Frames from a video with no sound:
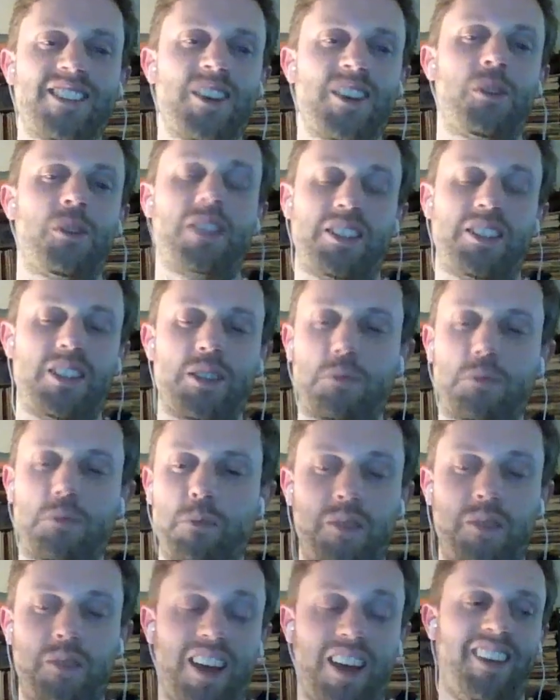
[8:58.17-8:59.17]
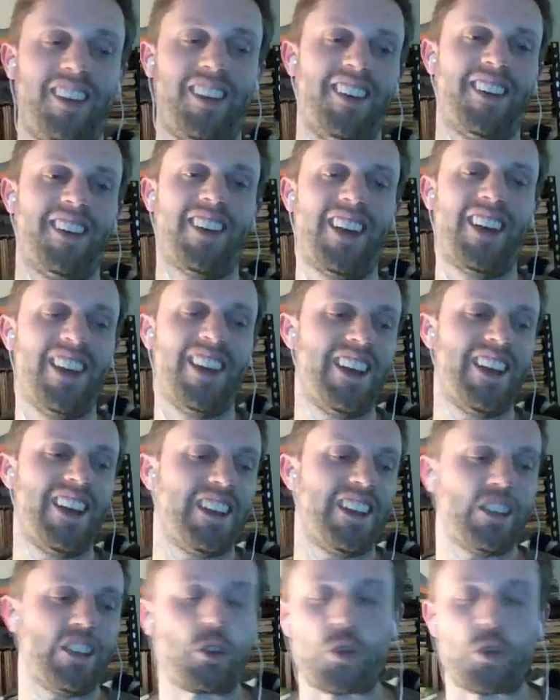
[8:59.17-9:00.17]
so this is
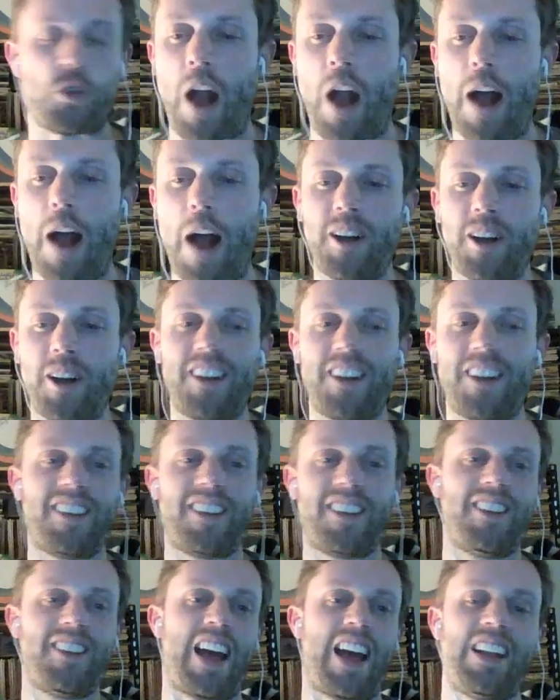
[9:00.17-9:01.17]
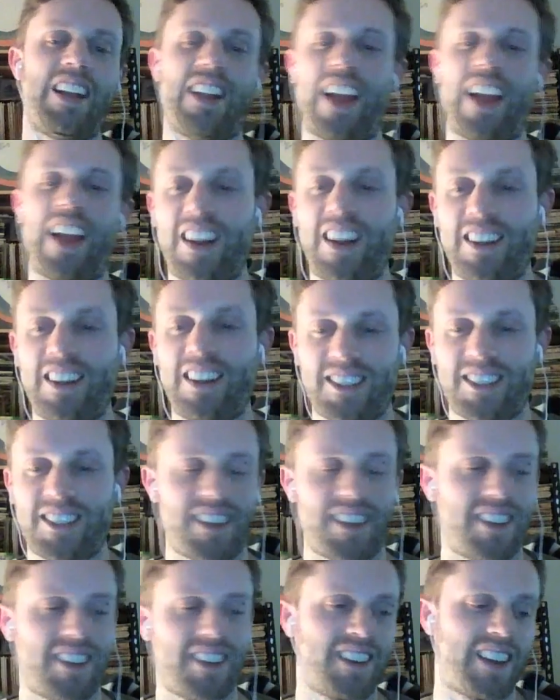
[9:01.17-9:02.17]
drama at its
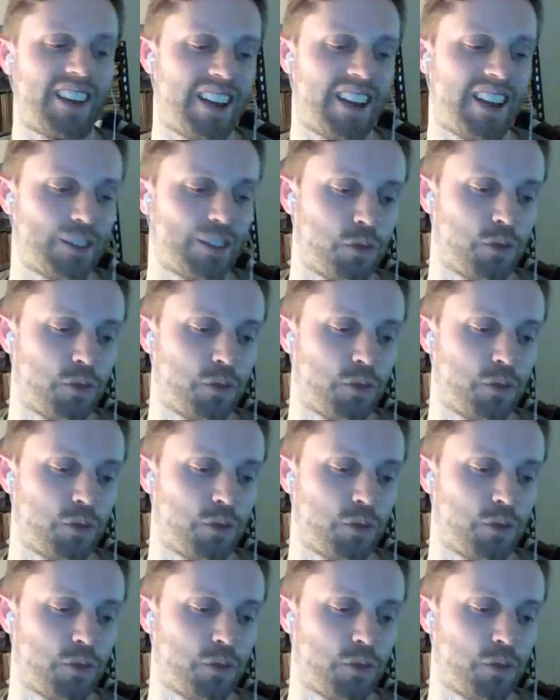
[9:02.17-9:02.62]
I